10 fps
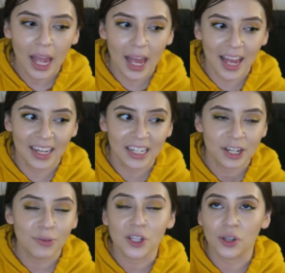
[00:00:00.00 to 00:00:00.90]
and
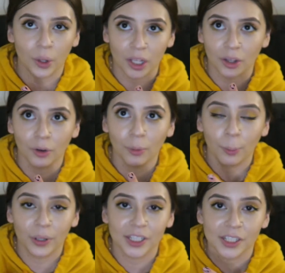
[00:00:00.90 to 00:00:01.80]
she was so
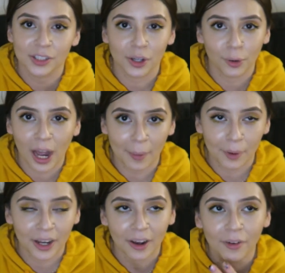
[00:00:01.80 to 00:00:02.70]
cute, but she's so
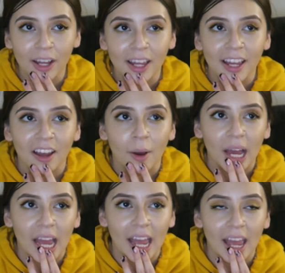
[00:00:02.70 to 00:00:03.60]
hyper now.
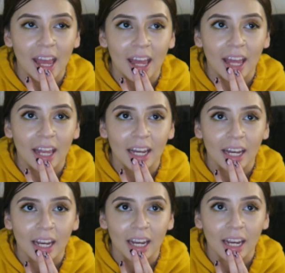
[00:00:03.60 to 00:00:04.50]

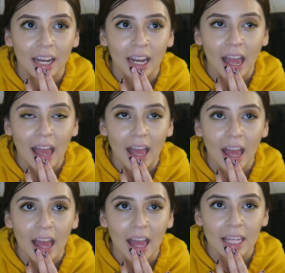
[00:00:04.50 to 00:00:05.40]
And
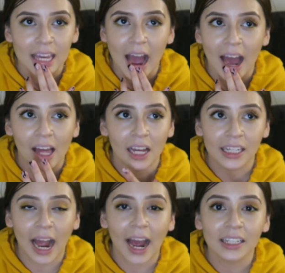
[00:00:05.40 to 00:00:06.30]
yeah,
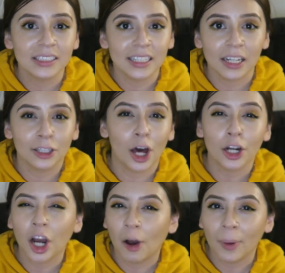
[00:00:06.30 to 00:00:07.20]
I had seen a lot
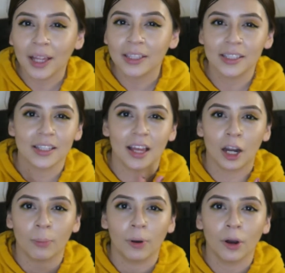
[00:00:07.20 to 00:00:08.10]
of comments
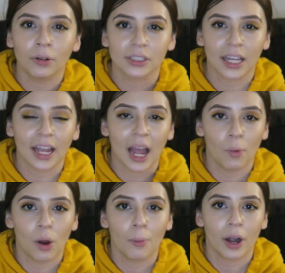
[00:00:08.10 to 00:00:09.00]
in her post like, I
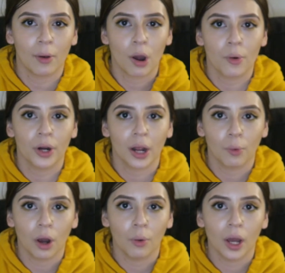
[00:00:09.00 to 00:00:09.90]
want one, I want one, I
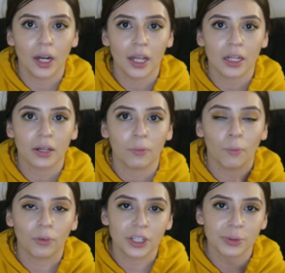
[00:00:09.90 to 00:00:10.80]
want one. And
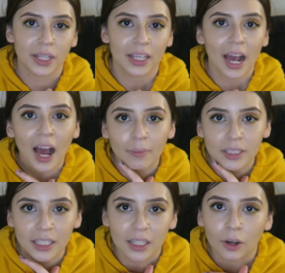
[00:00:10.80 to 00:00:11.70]
she was like, yeah,
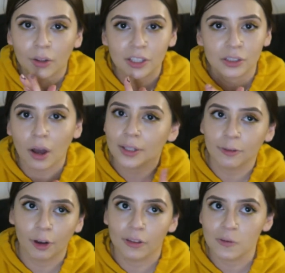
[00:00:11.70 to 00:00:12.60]
I'm taking all these dogs
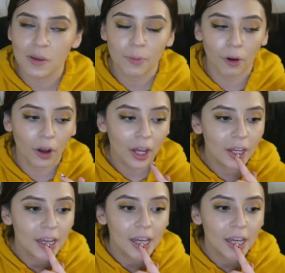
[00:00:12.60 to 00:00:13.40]
for all these people.